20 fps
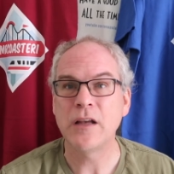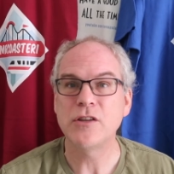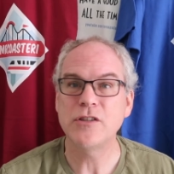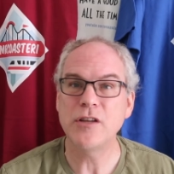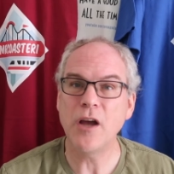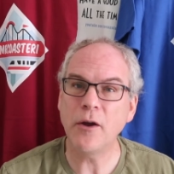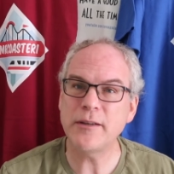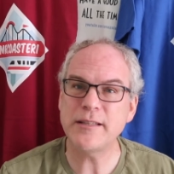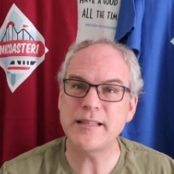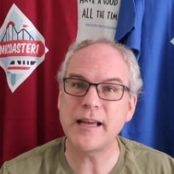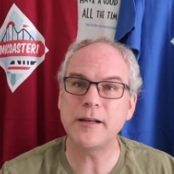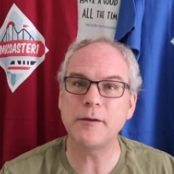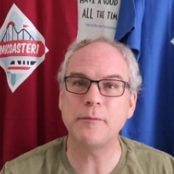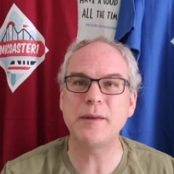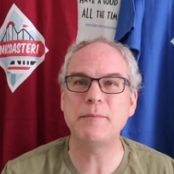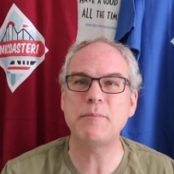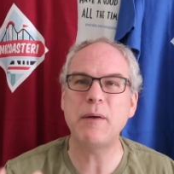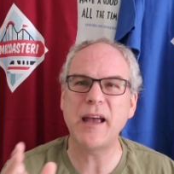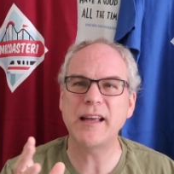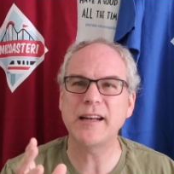So you always had to
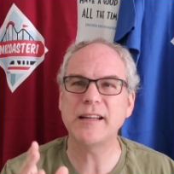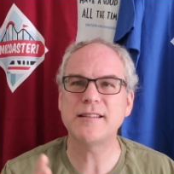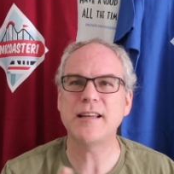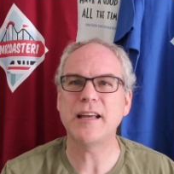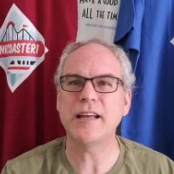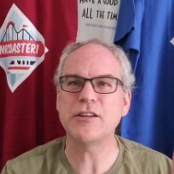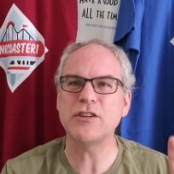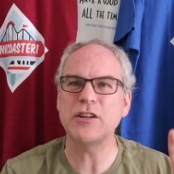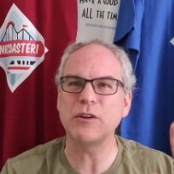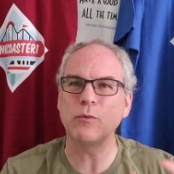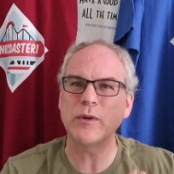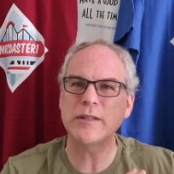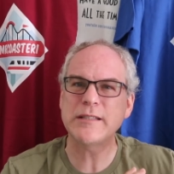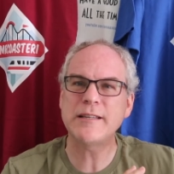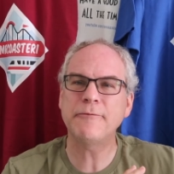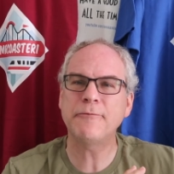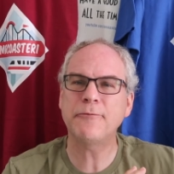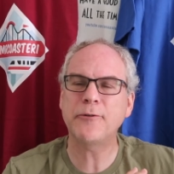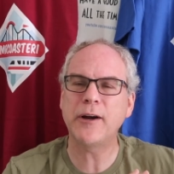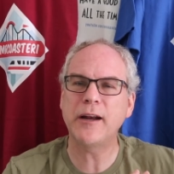be paying attention. What's
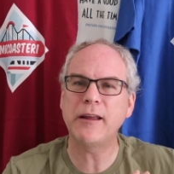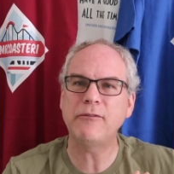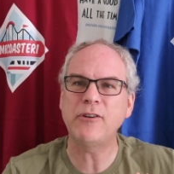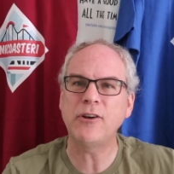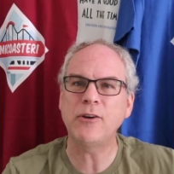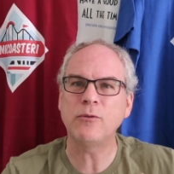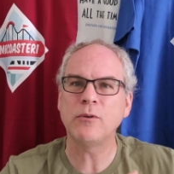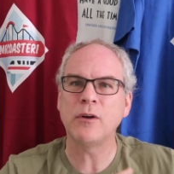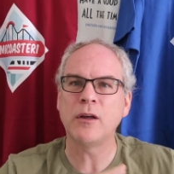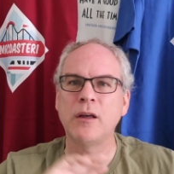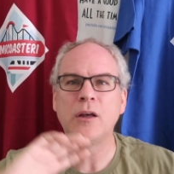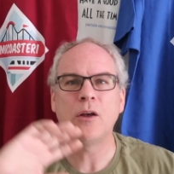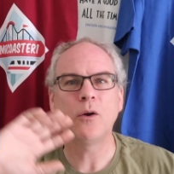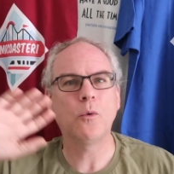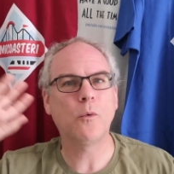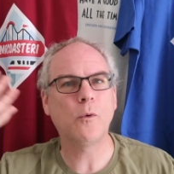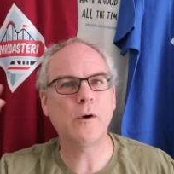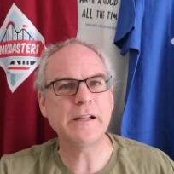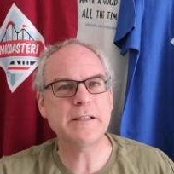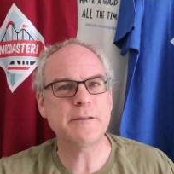in front of you,
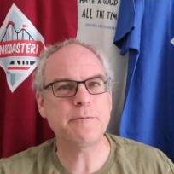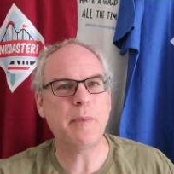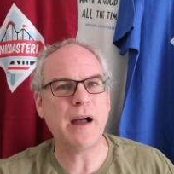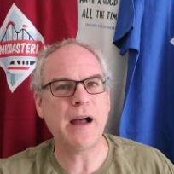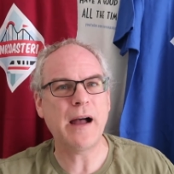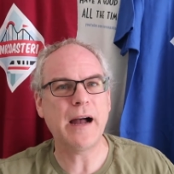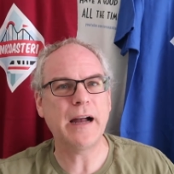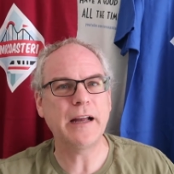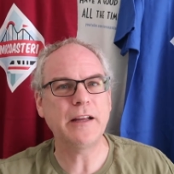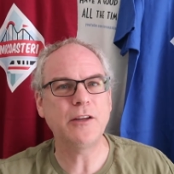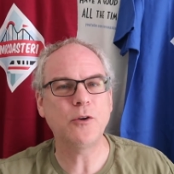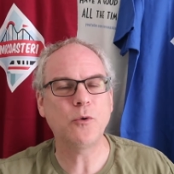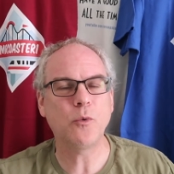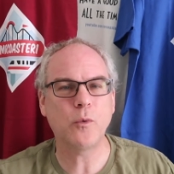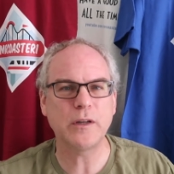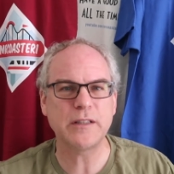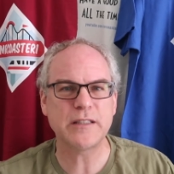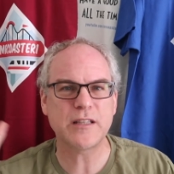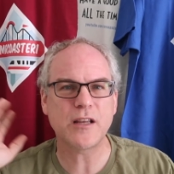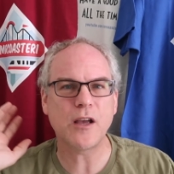what's behind you,
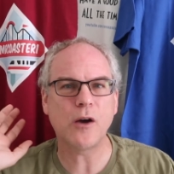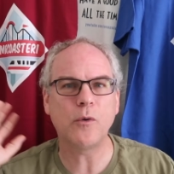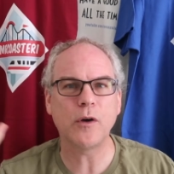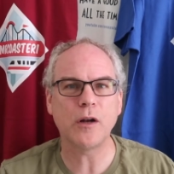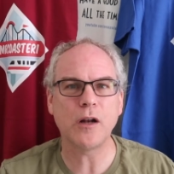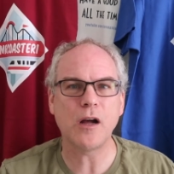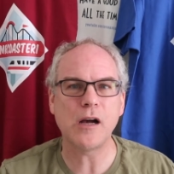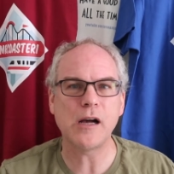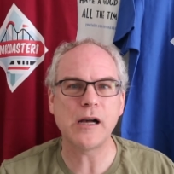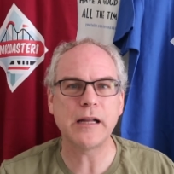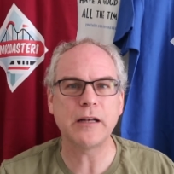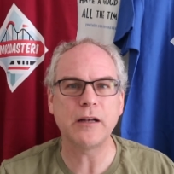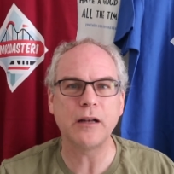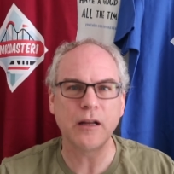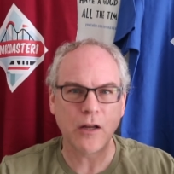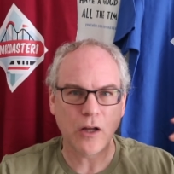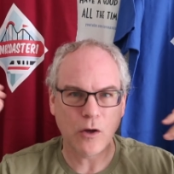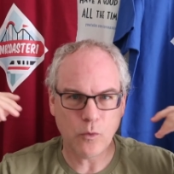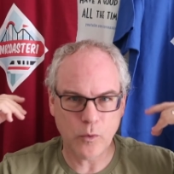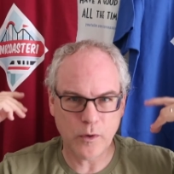what's going on
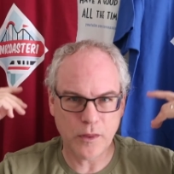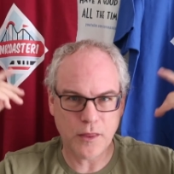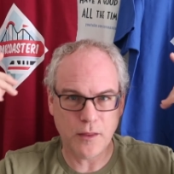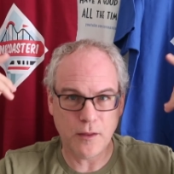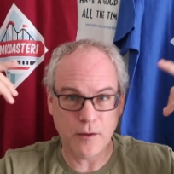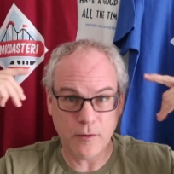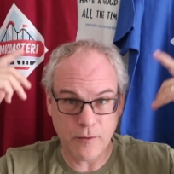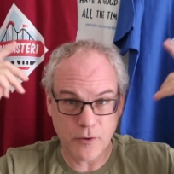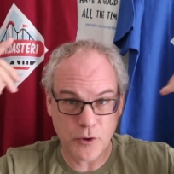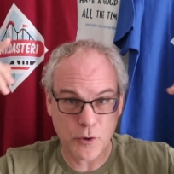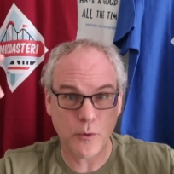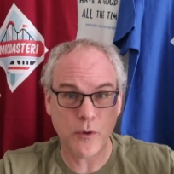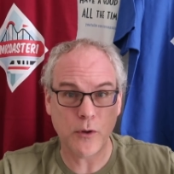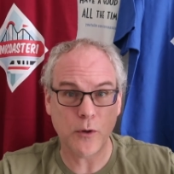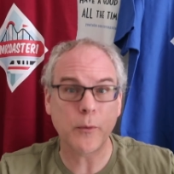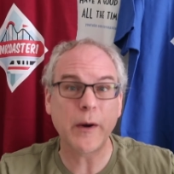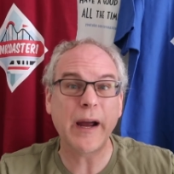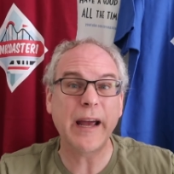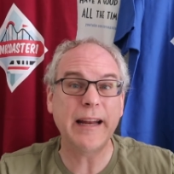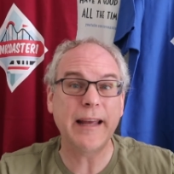with through
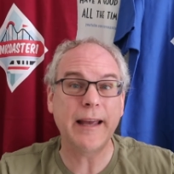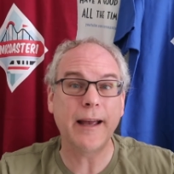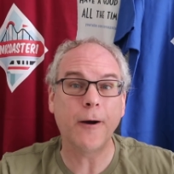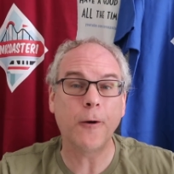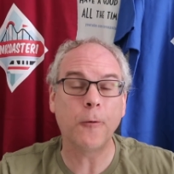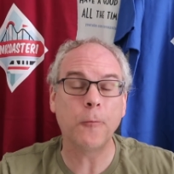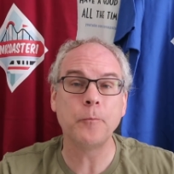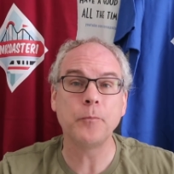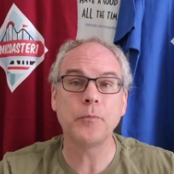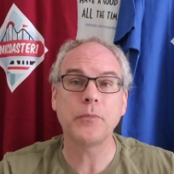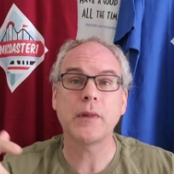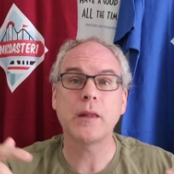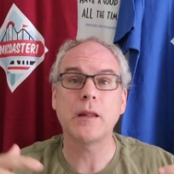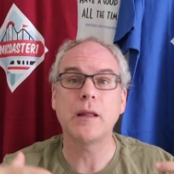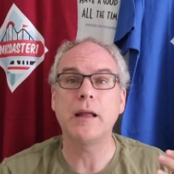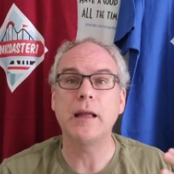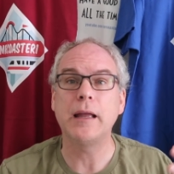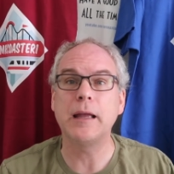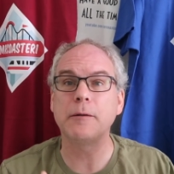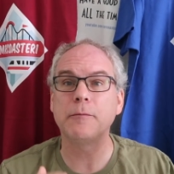the radio,
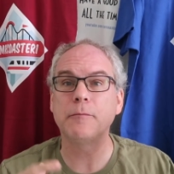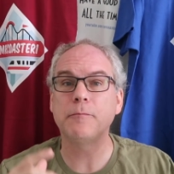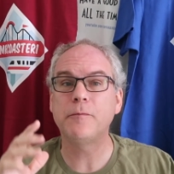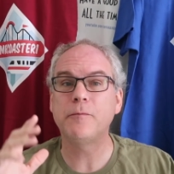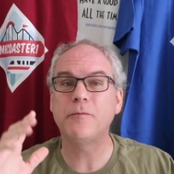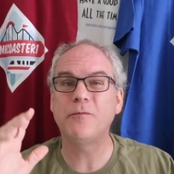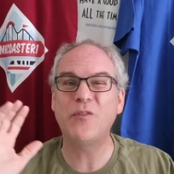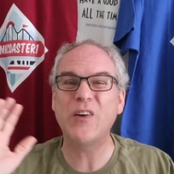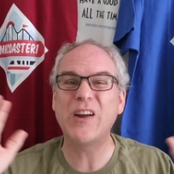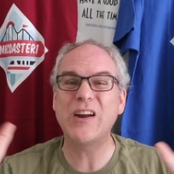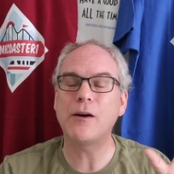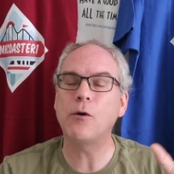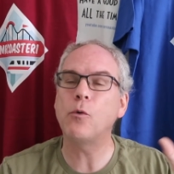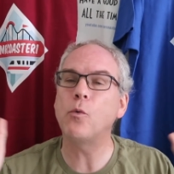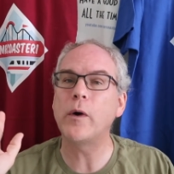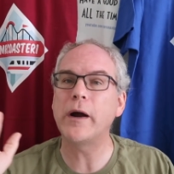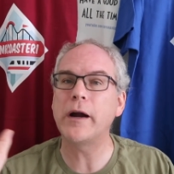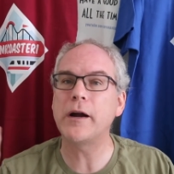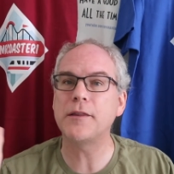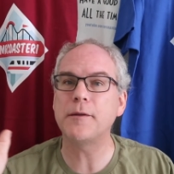and figure out
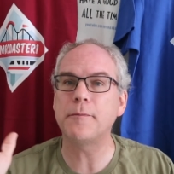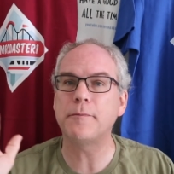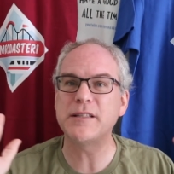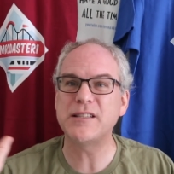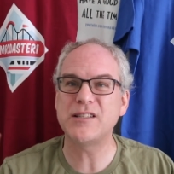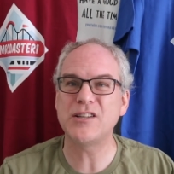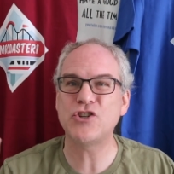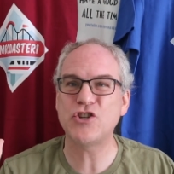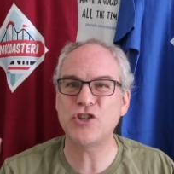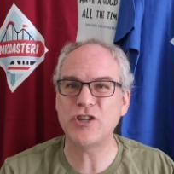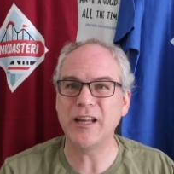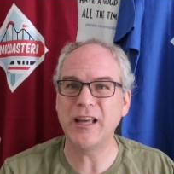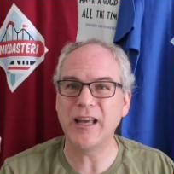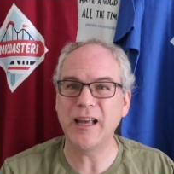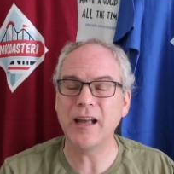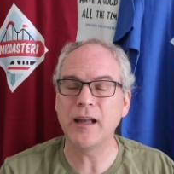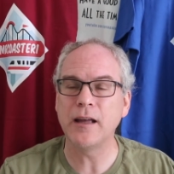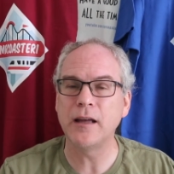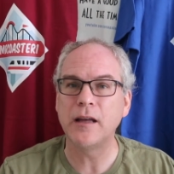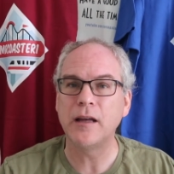where the
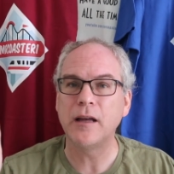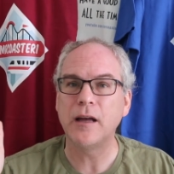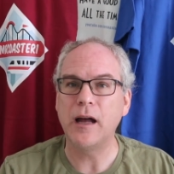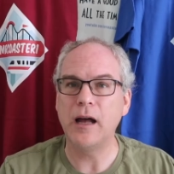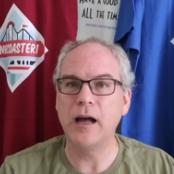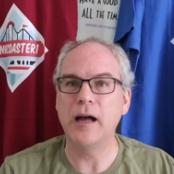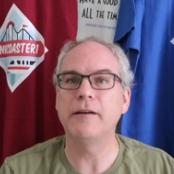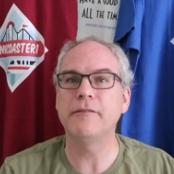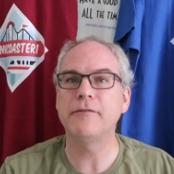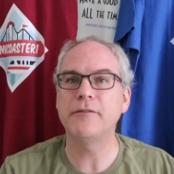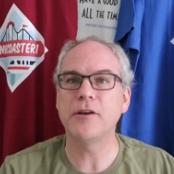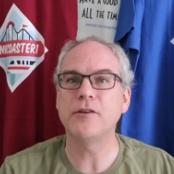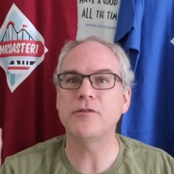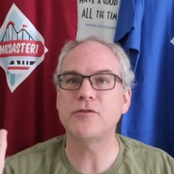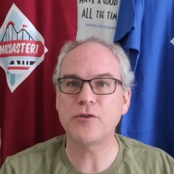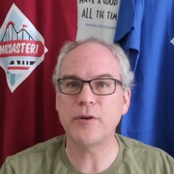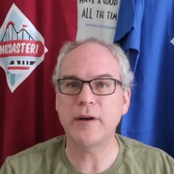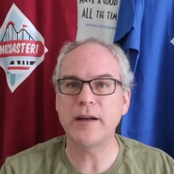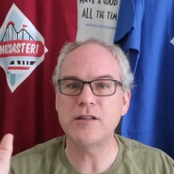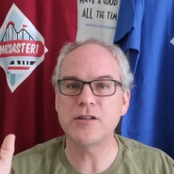positioning of those
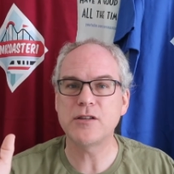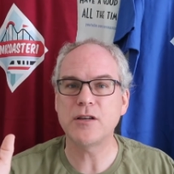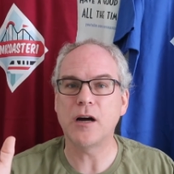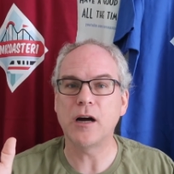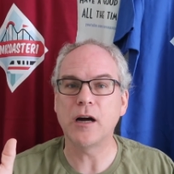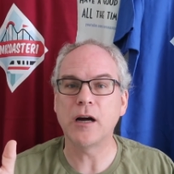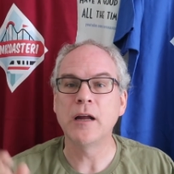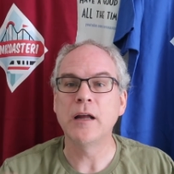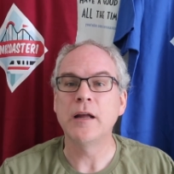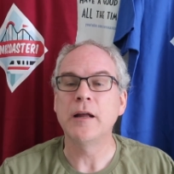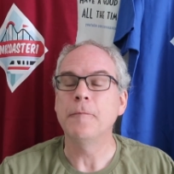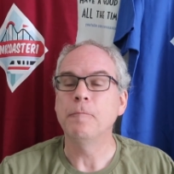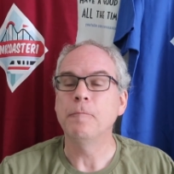trains are.